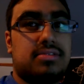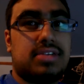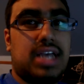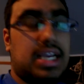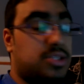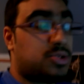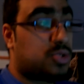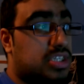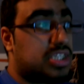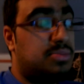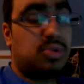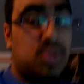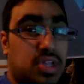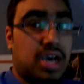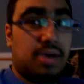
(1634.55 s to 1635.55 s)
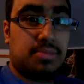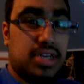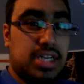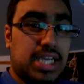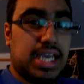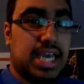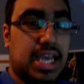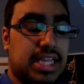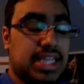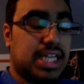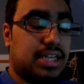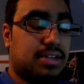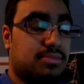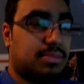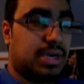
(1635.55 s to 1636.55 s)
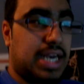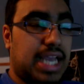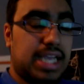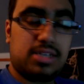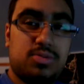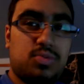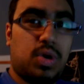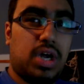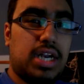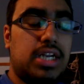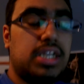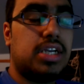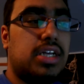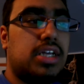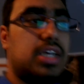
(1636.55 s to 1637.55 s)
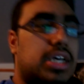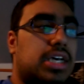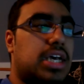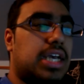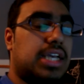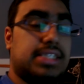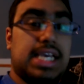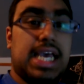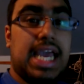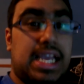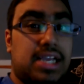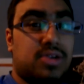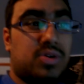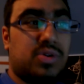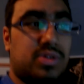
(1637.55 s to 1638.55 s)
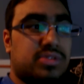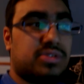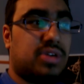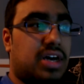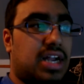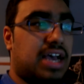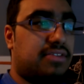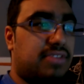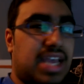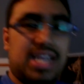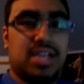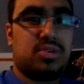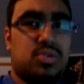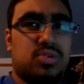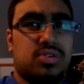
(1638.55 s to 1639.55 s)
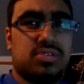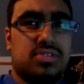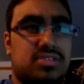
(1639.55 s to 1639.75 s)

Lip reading: actual CPU that I'm gonna get in my next one is an 8-core. So I'll have 8 cores.